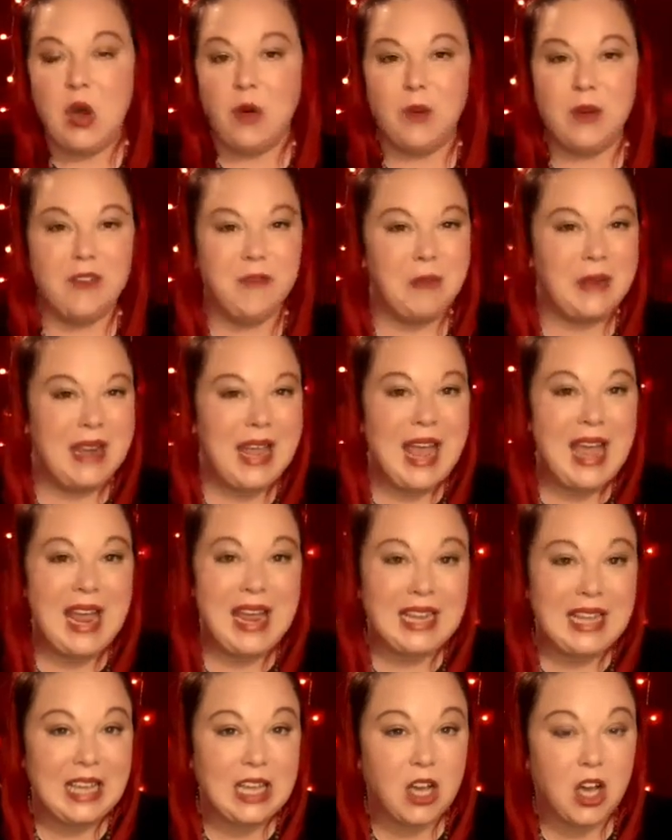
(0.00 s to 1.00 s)
We've been
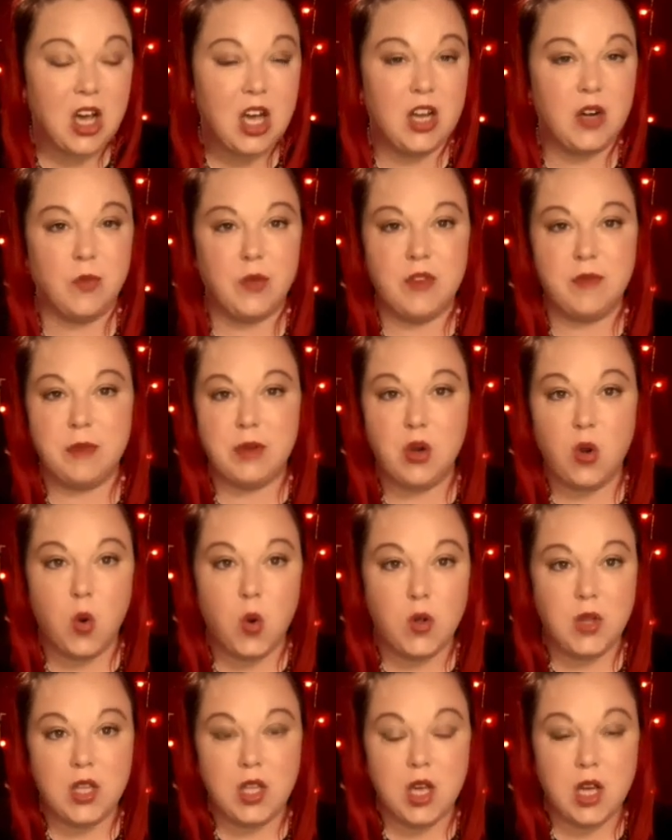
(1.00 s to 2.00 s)
hanging on, we've been
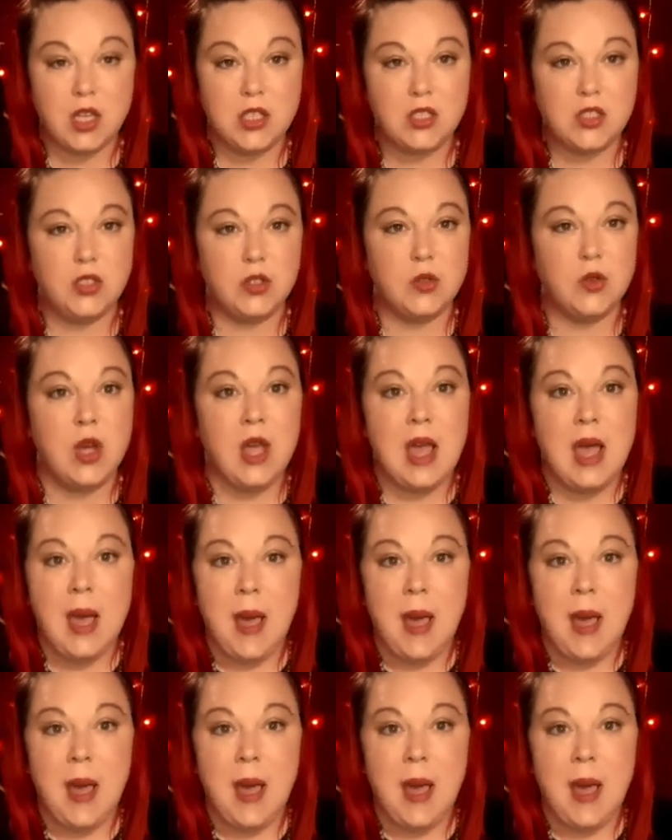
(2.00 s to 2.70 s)
holding on to